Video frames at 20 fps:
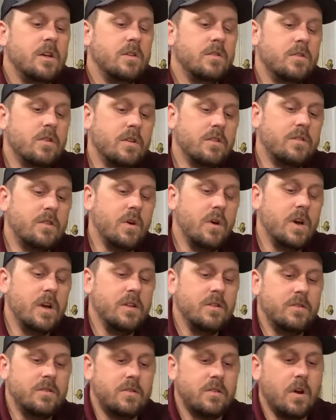So let's go ahead
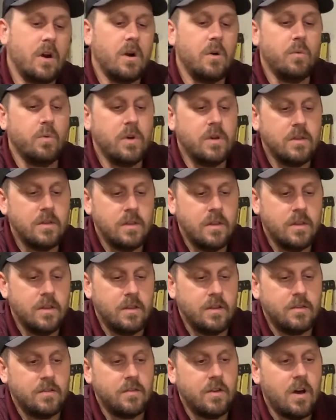and start with
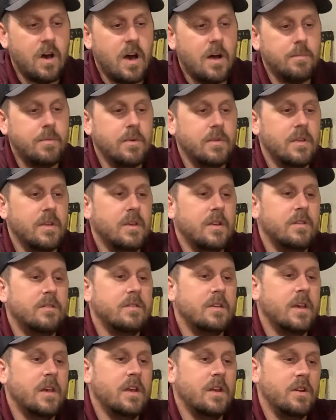the top of this
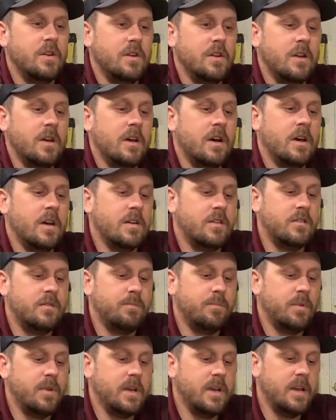and
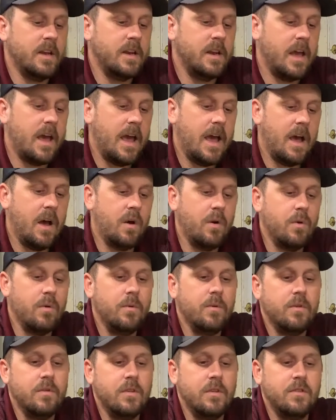explain how
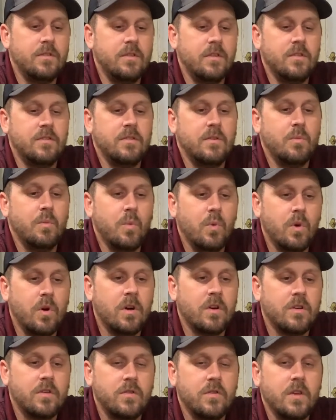this system
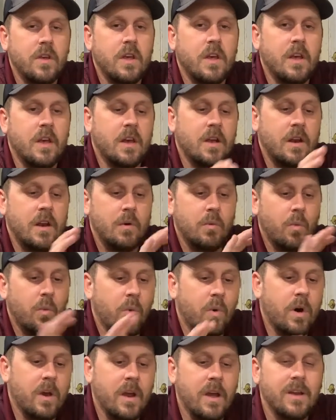works and
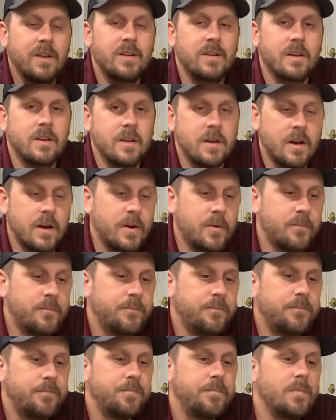what I did here.
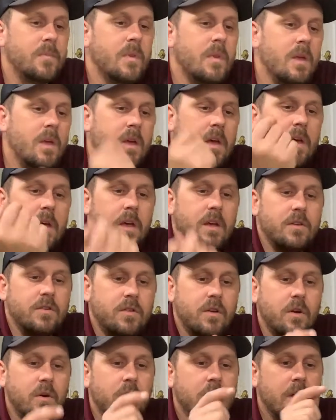
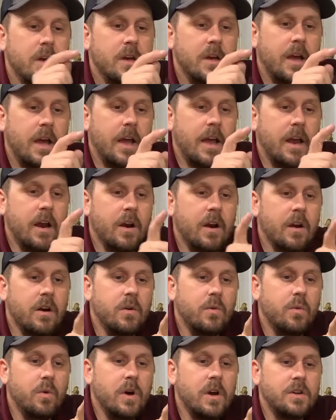So
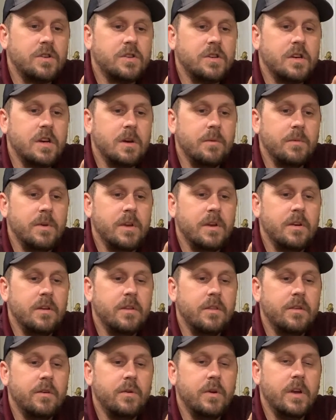air will actually come in
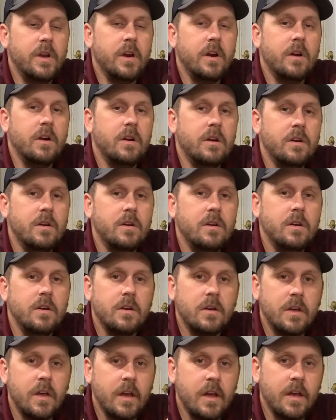through here.
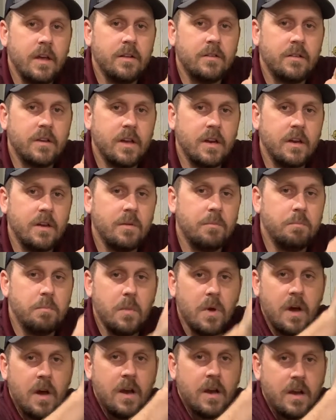Okay, it's going
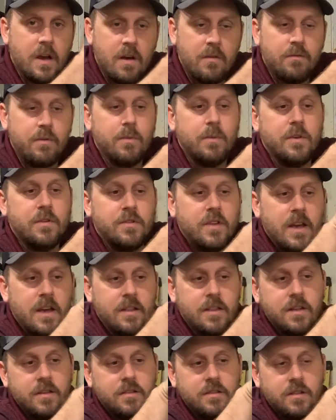to come from the
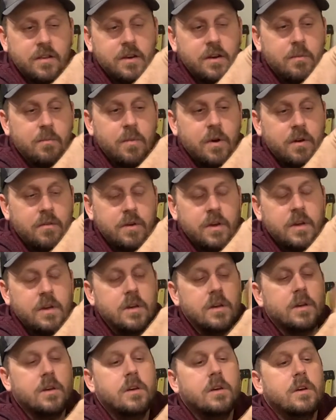tank that's sitting above it.
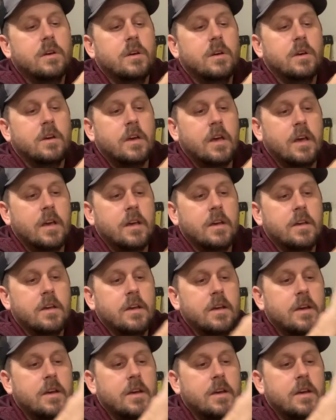Okay,